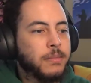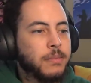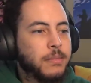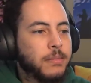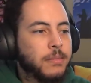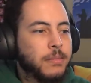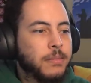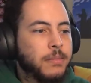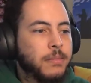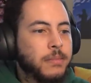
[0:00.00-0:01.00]

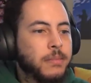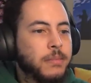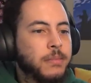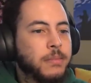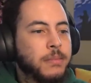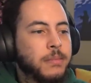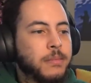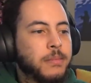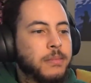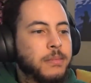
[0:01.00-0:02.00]

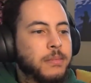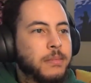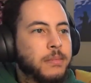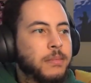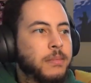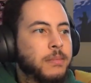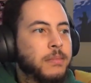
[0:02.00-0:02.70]
(silence)